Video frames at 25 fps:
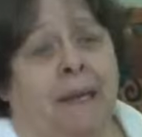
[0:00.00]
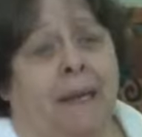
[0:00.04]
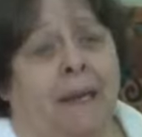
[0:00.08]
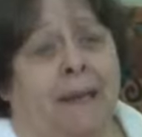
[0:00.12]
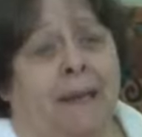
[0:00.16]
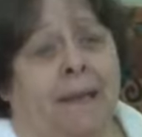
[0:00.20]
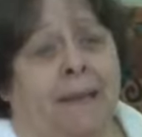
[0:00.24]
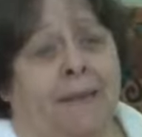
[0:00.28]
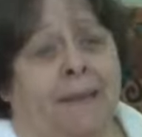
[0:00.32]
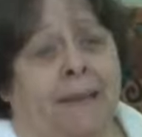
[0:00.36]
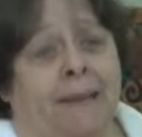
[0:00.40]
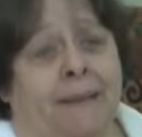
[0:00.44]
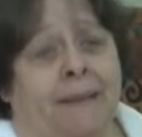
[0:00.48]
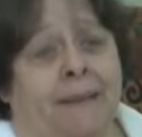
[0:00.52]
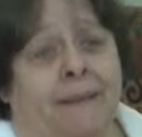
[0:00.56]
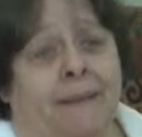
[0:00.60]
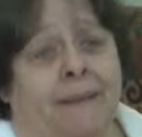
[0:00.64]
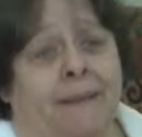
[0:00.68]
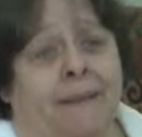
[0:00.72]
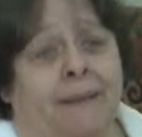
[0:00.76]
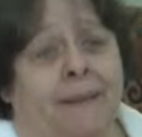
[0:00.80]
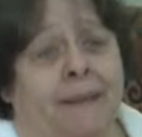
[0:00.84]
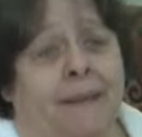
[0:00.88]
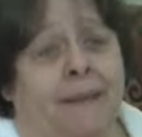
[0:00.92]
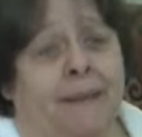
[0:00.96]
here and
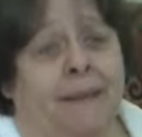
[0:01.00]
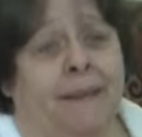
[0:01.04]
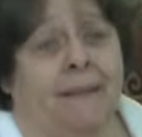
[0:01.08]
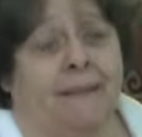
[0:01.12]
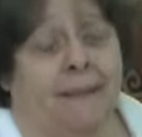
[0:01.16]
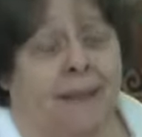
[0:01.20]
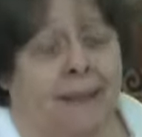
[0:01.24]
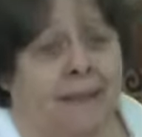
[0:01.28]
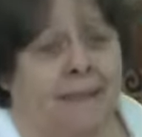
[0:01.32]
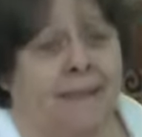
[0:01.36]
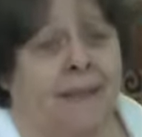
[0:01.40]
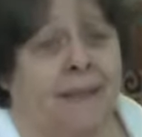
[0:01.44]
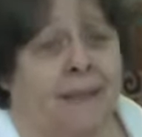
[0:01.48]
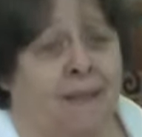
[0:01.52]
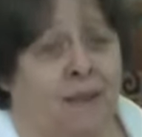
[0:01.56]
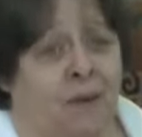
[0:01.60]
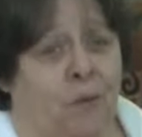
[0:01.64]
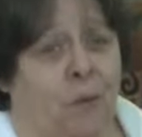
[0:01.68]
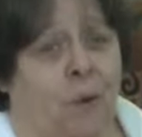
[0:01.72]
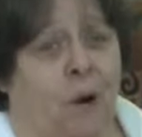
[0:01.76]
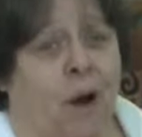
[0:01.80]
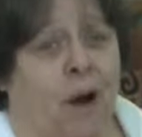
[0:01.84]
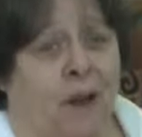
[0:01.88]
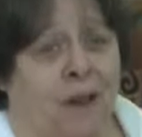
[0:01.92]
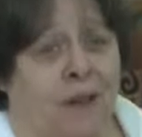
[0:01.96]
they said the
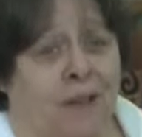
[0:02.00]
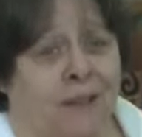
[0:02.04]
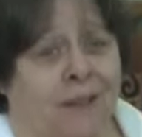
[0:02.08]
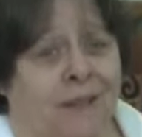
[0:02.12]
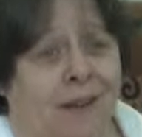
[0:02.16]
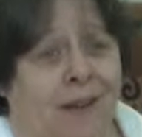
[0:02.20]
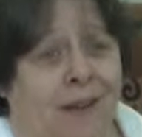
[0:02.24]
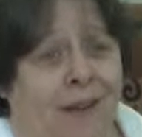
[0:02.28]
water's